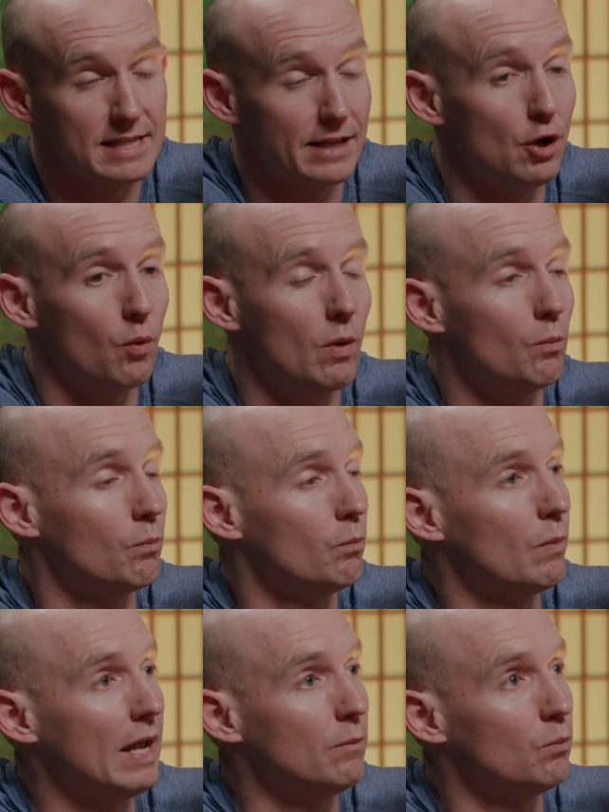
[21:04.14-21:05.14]
Because I know
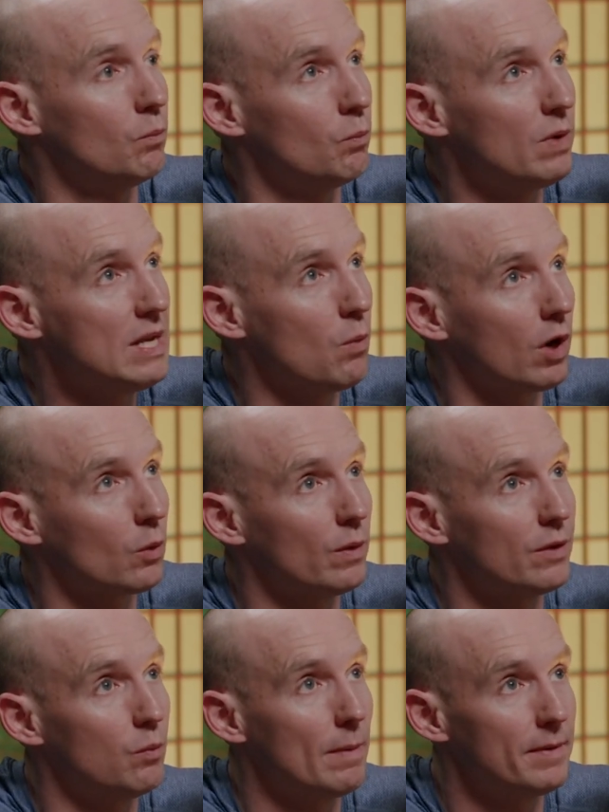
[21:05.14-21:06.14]
when we work
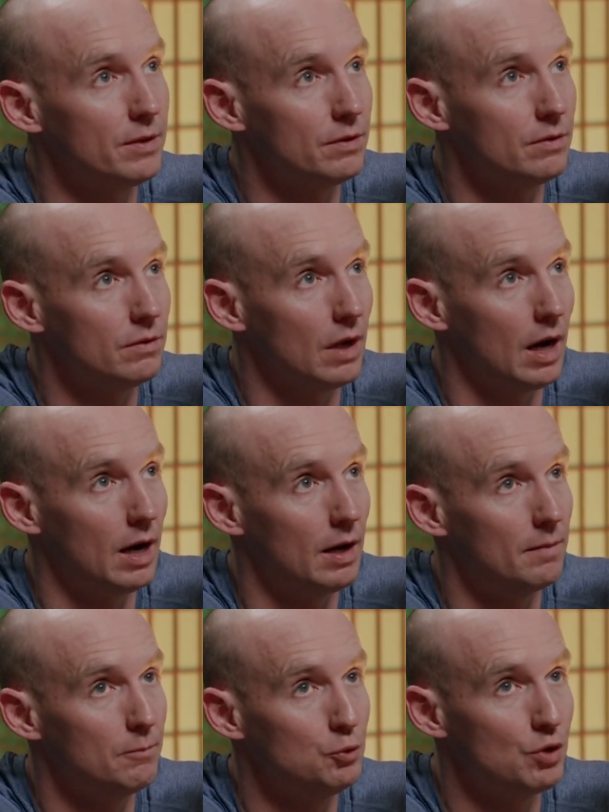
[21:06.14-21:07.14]
with women
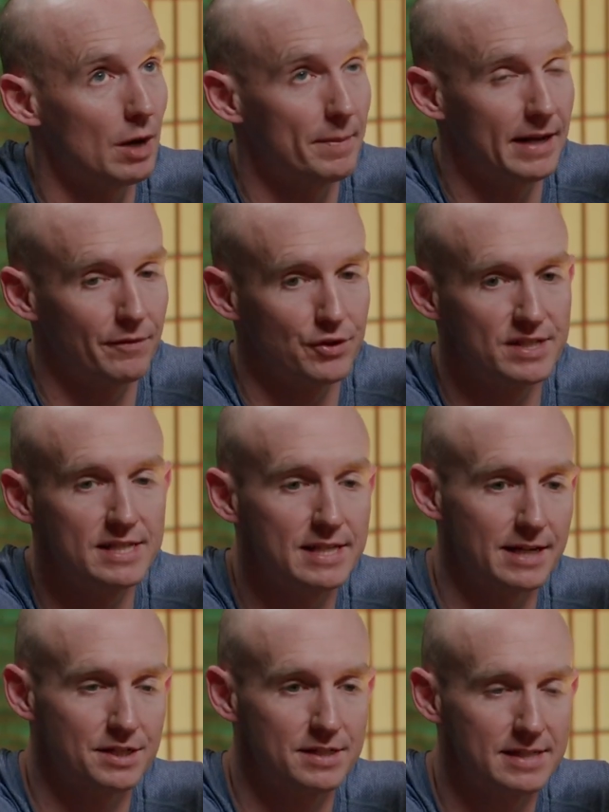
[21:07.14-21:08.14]
who come in after
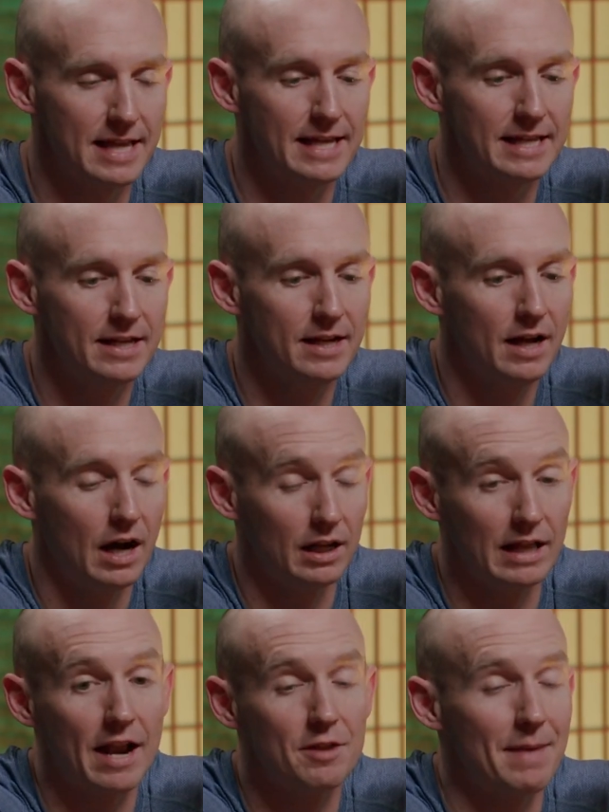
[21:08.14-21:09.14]
C-sections, a
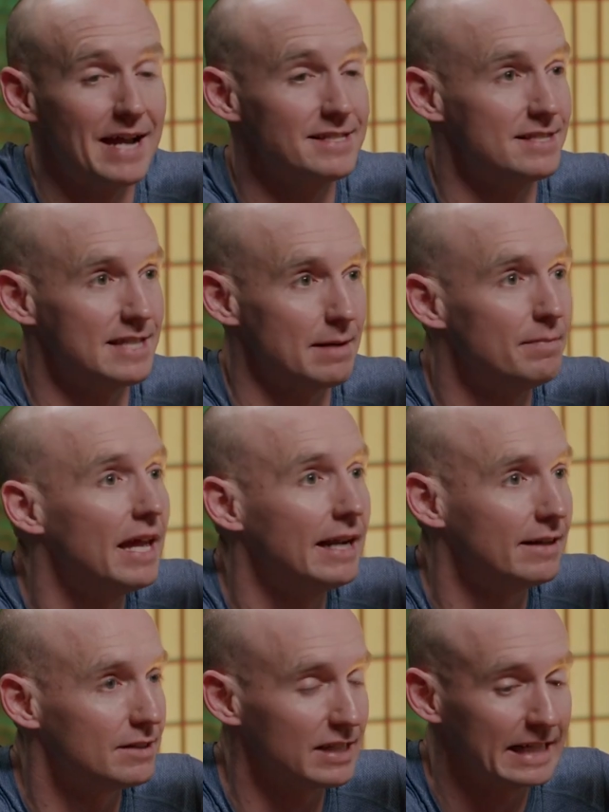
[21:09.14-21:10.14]
lot of them ask the same
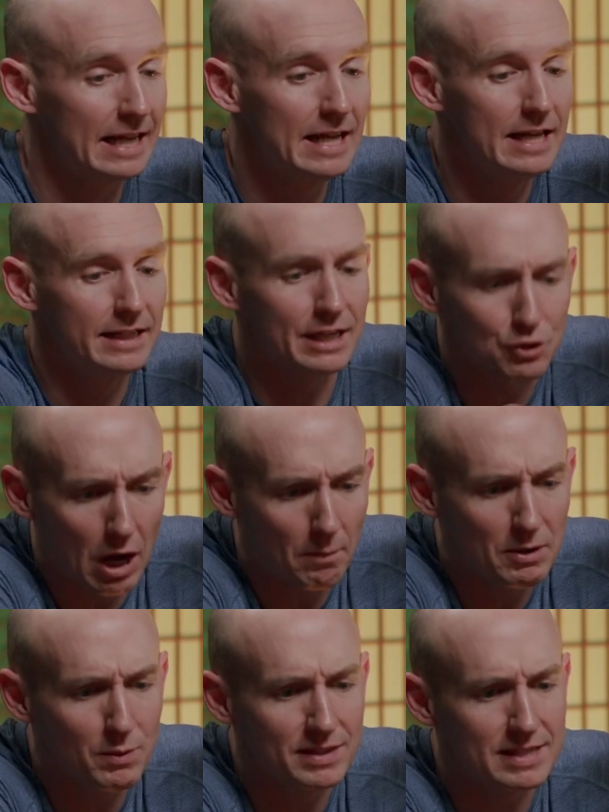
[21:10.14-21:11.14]
thing. It's like, can you
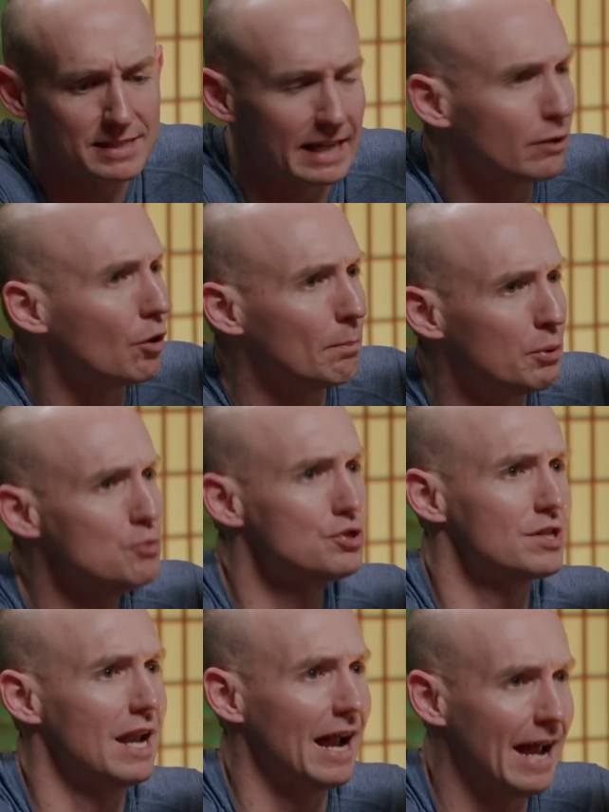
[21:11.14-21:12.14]
help me with this like little
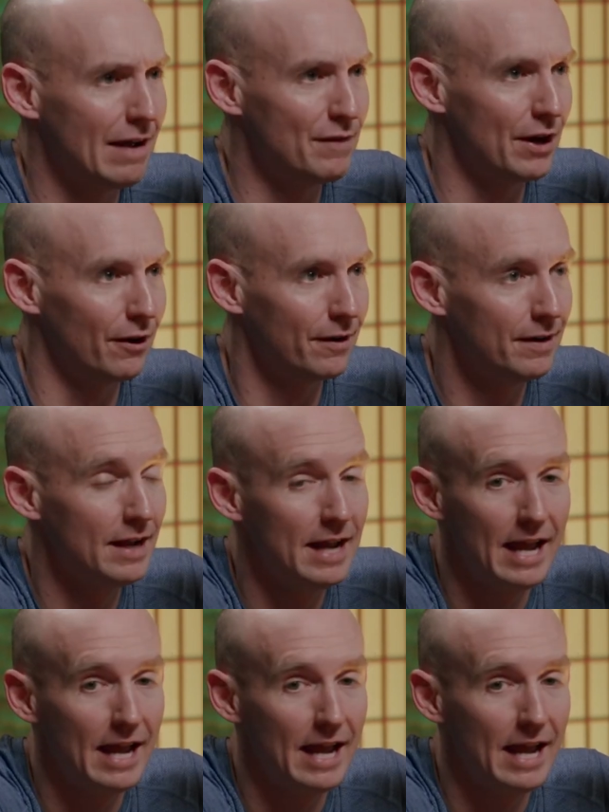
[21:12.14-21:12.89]
pooch that I have here?